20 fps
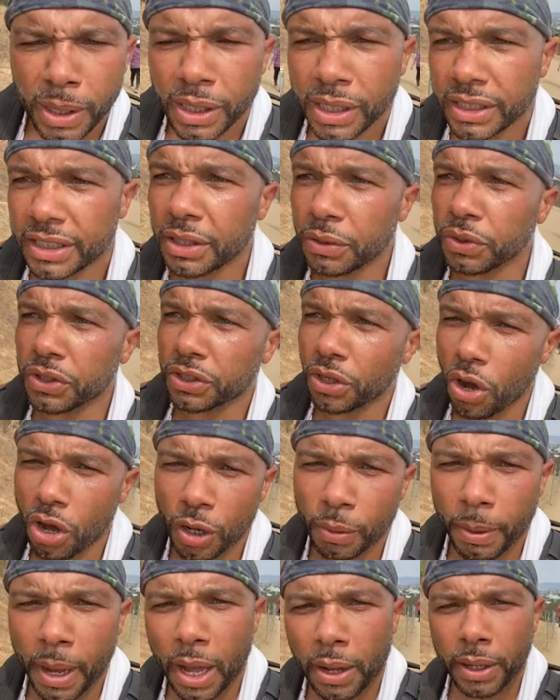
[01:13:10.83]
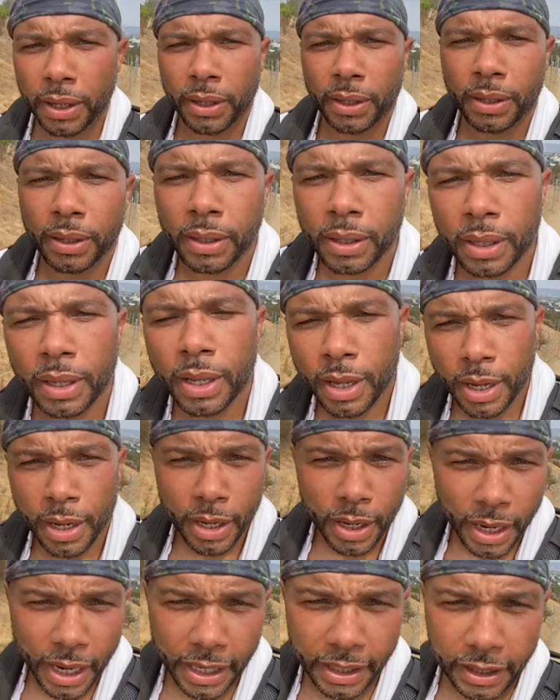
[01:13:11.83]
She was talking about
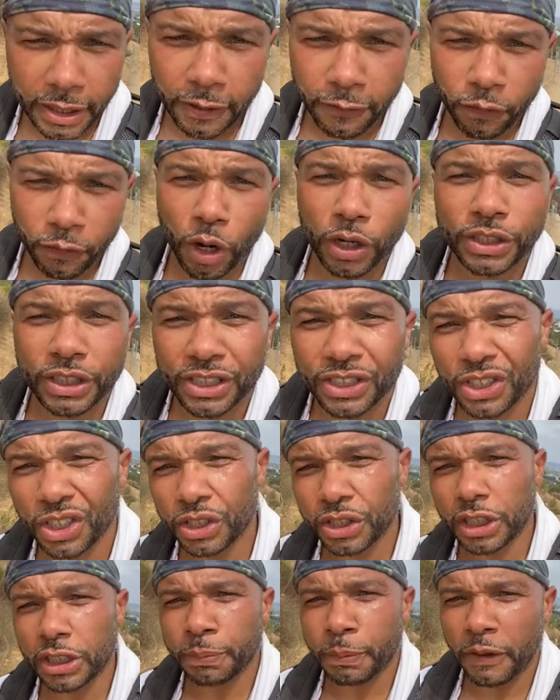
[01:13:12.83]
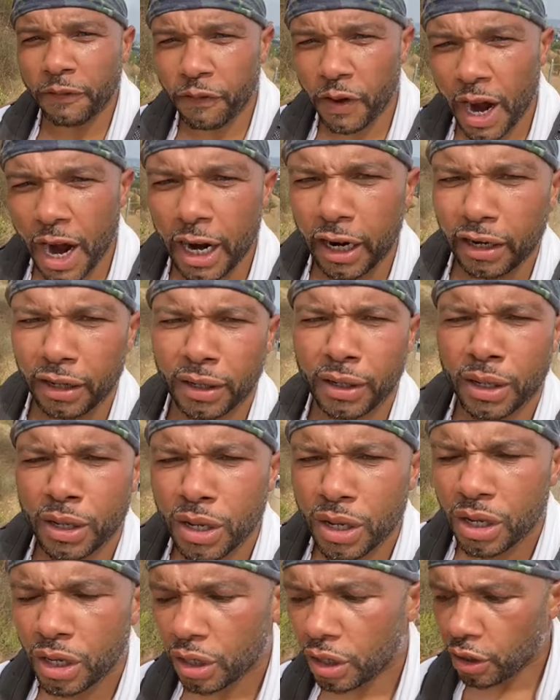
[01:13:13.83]
Anthony Frosty shouldn't just be fired
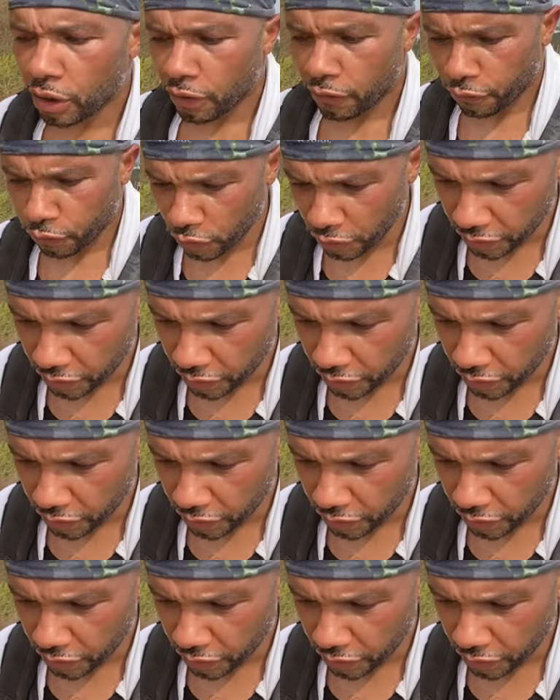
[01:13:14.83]
for